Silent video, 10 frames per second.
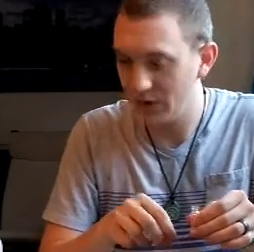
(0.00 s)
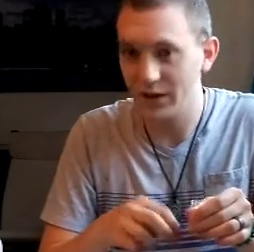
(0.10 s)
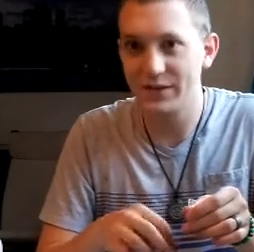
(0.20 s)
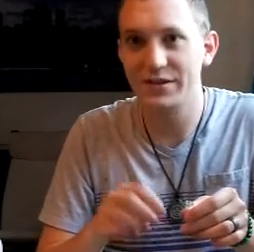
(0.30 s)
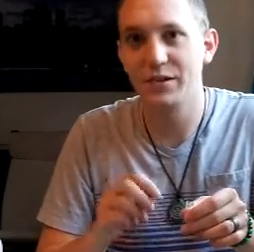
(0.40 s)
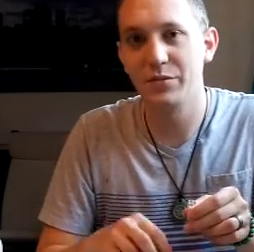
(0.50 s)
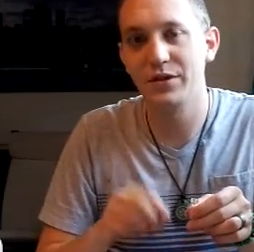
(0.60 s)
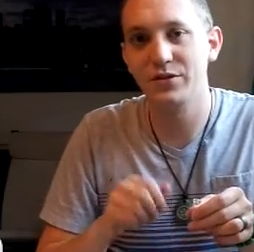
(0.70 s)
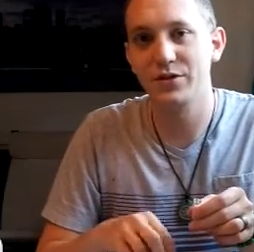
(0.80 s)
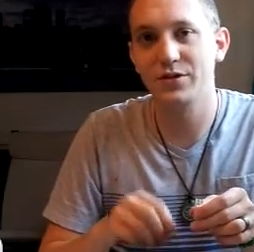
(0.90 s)
And
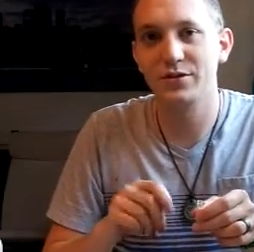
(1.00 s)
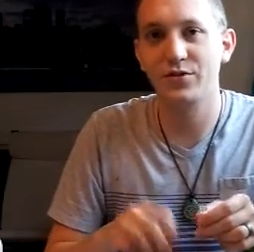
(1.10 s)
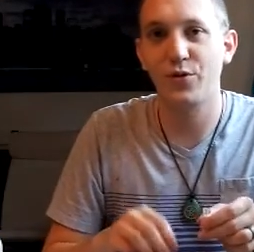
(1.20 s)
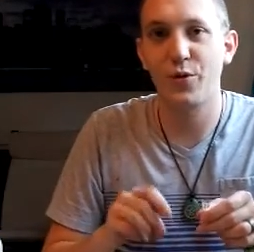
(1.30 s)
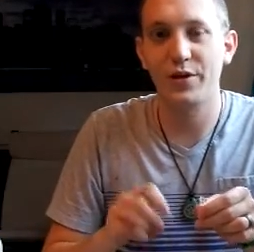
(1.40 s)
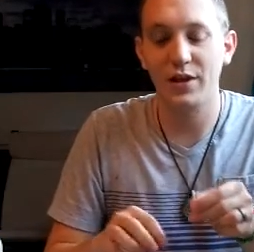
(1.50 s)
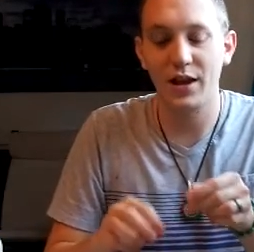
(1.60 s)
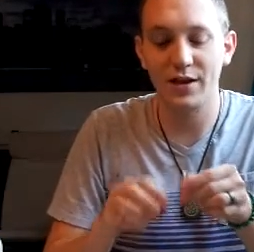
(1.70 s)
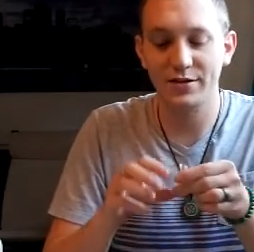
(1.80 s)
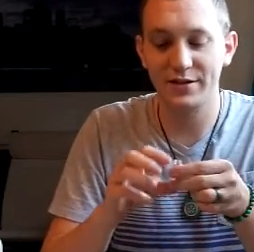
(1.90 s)
cinnamon's used for
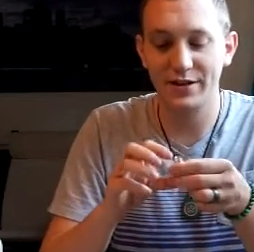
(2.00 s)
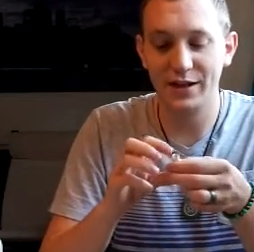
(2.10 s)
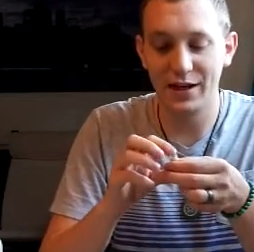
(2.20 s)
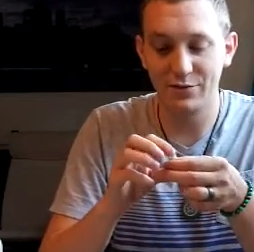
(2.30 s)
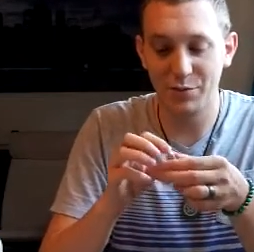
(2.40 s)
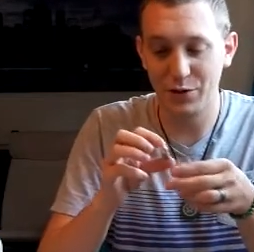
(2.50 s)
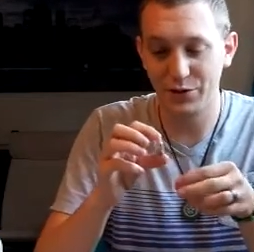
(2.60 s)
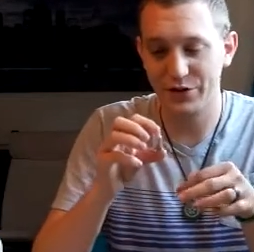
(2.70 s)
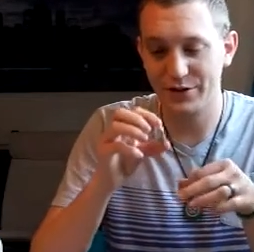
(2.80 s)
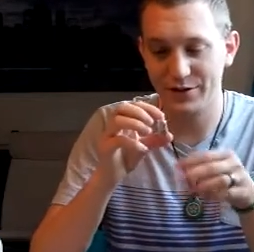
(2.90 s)
lust and love
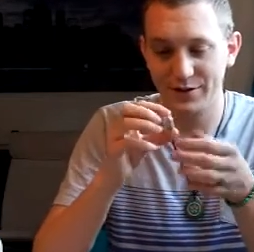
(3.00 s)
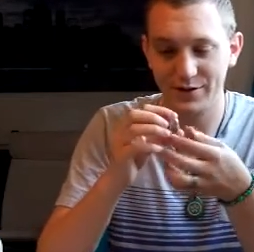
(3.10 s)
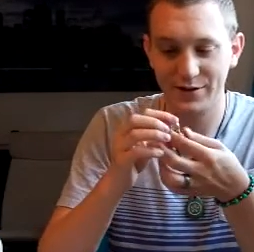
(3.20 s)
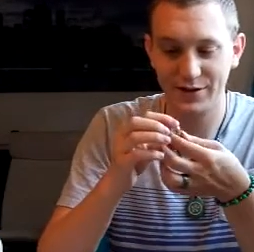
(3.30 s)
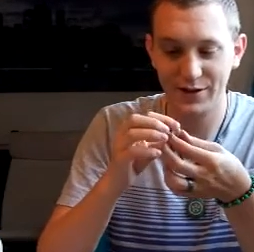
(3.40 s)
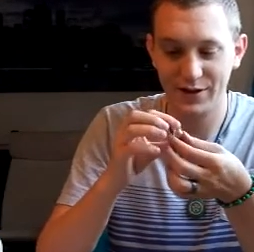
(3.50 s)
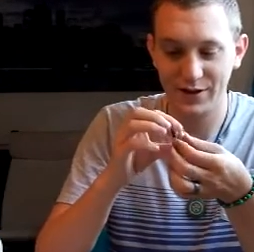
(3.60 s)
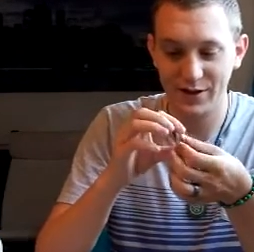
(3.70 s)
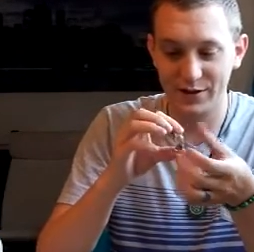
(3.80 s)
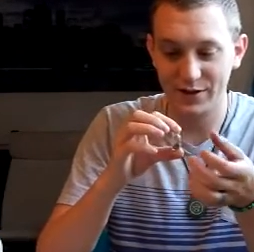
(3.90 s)
potions,
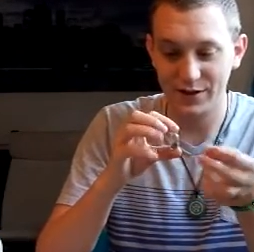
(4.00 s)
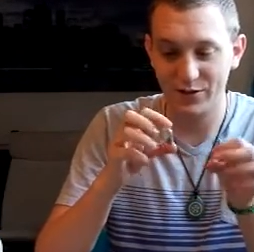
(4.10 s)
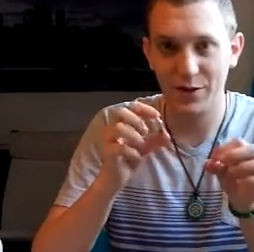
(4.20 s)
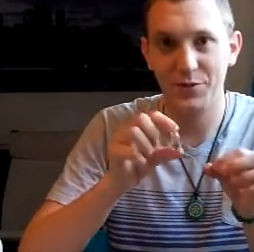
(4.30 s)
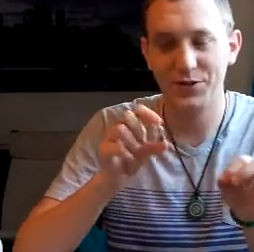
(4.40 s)
so that's why I'm